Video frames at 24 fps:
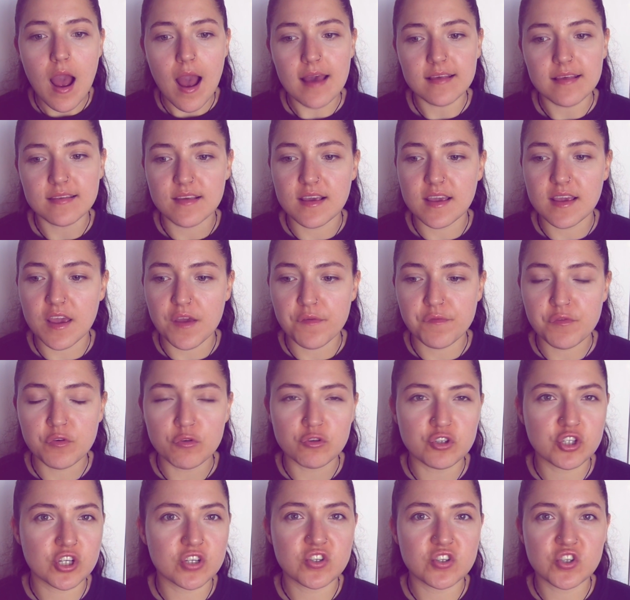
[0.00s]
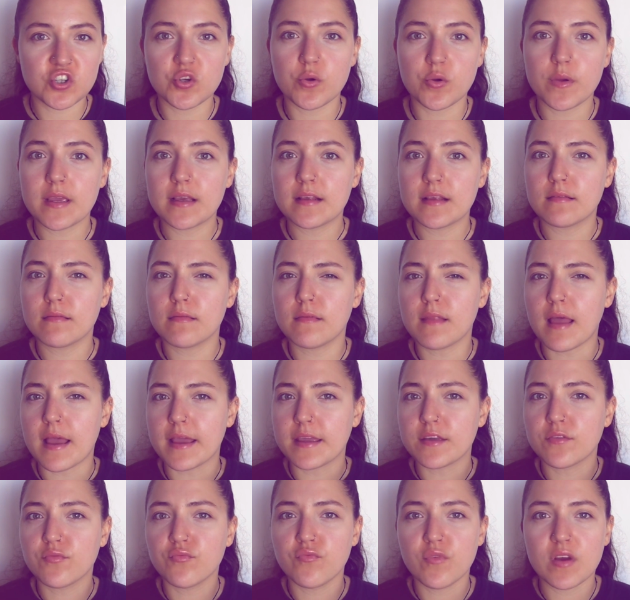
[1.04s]
I think if you're just doing
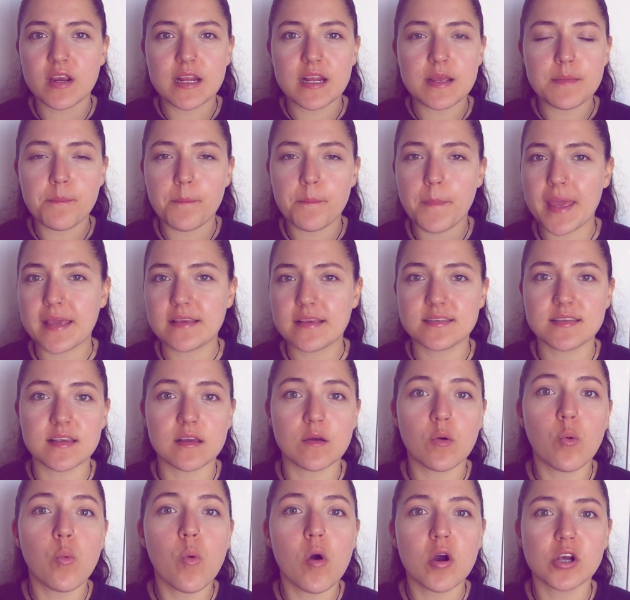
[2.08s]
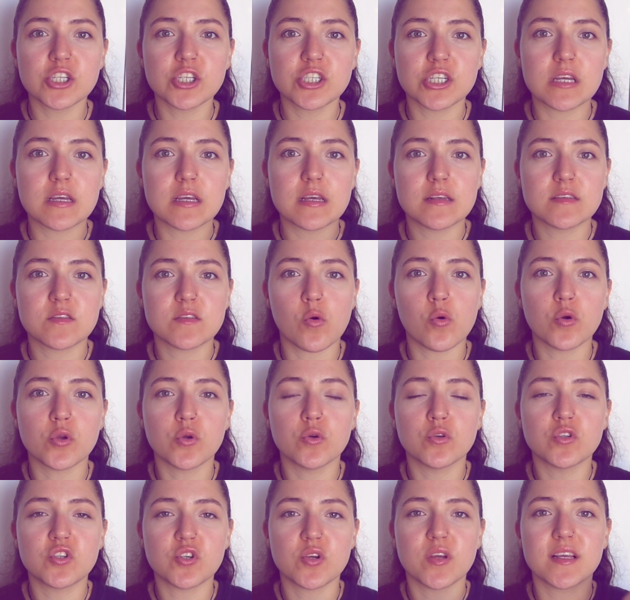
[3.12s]
like really basic washes, or
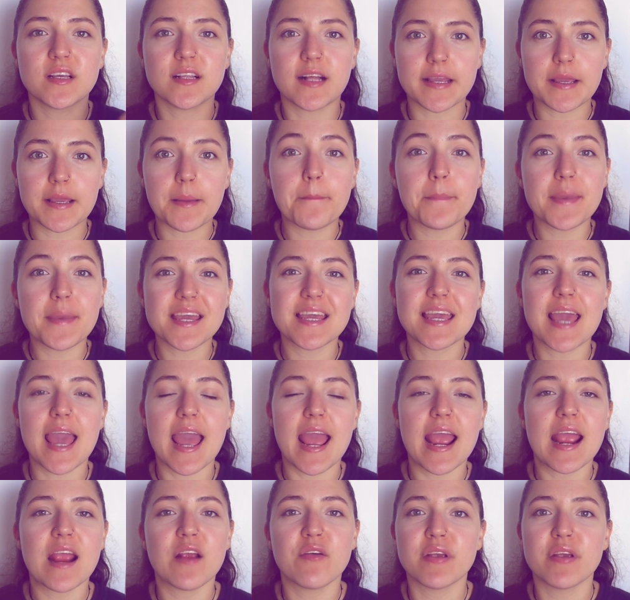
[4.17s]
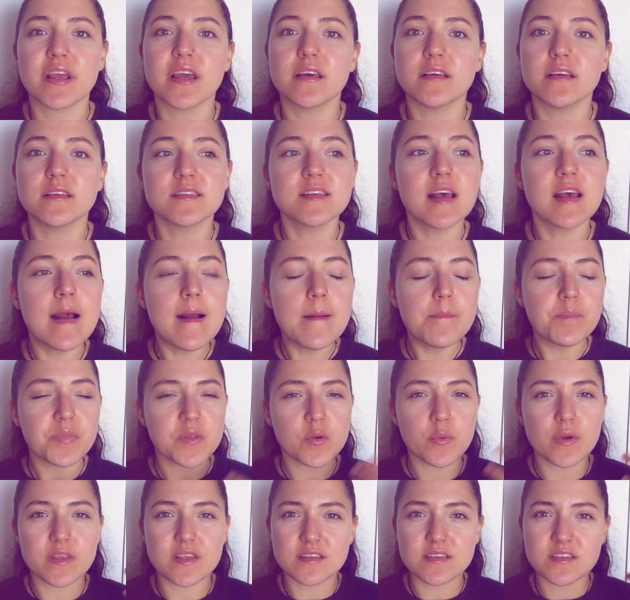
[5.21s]
you're doing like big areas
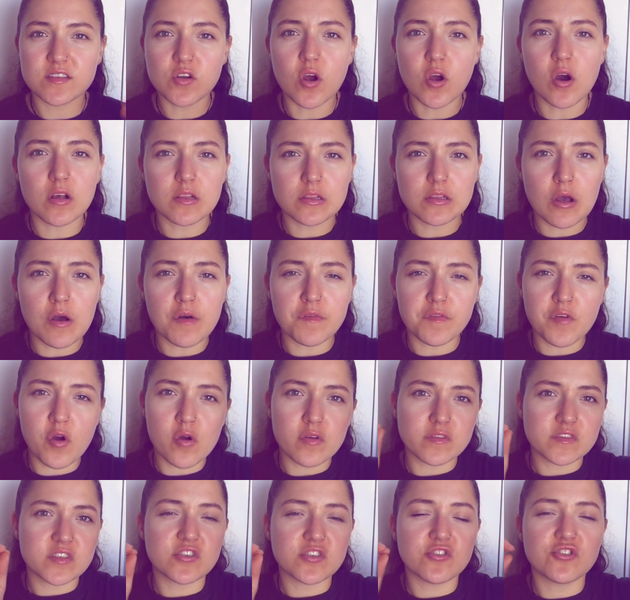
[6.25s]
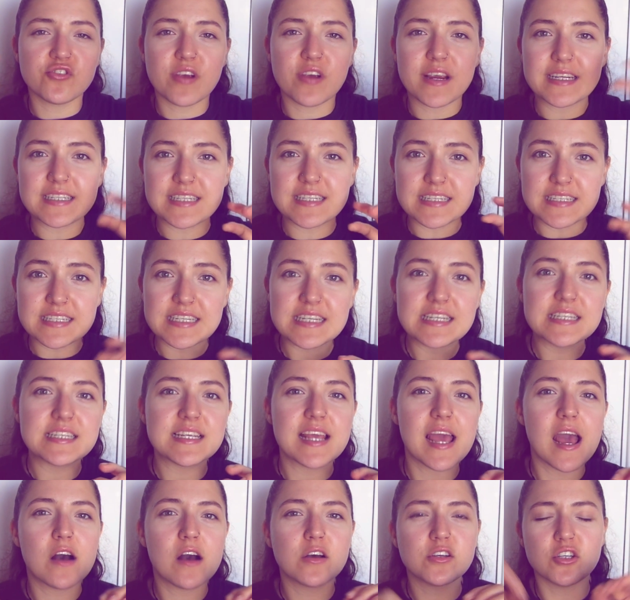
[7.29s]
where there's not a lot of concentrated
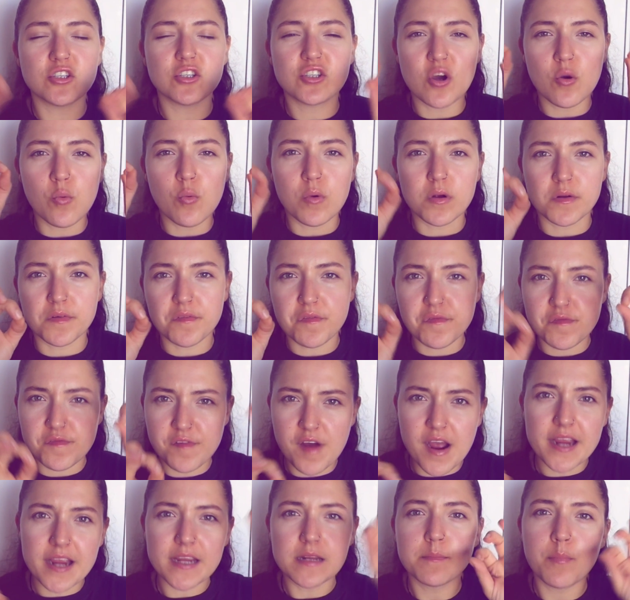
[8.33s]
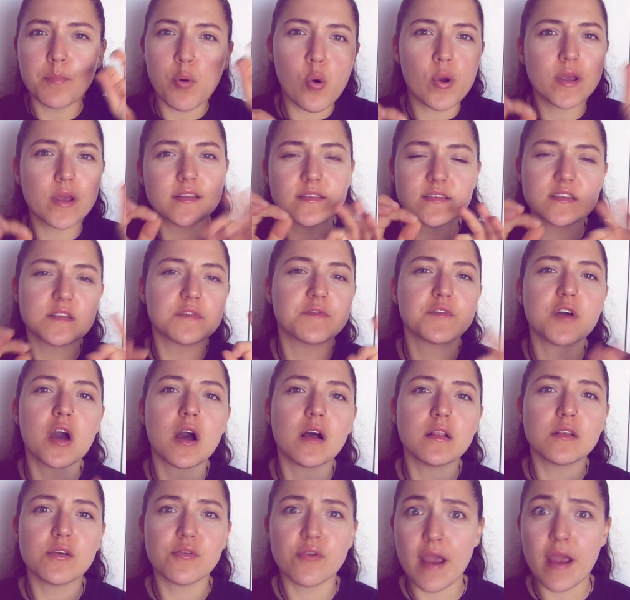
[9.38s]
detail, you don't want fine points of
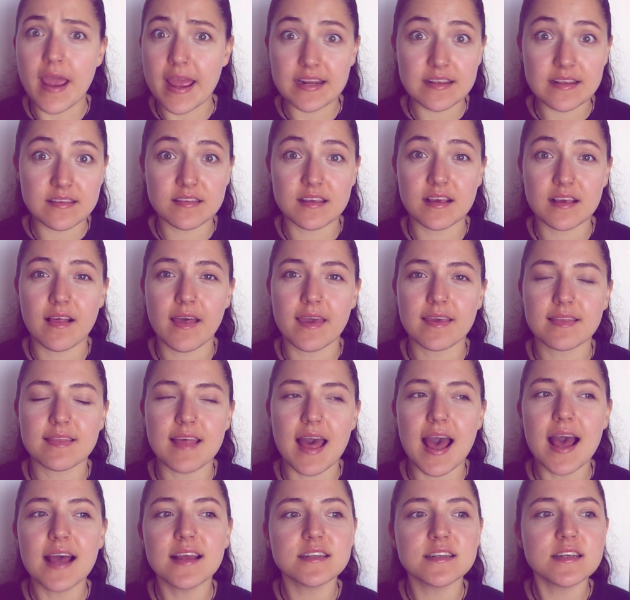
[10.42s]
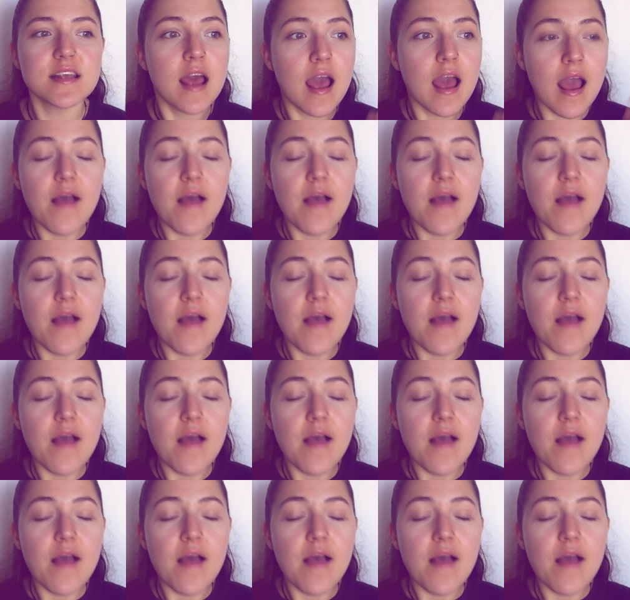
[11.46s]
colour or anything like that,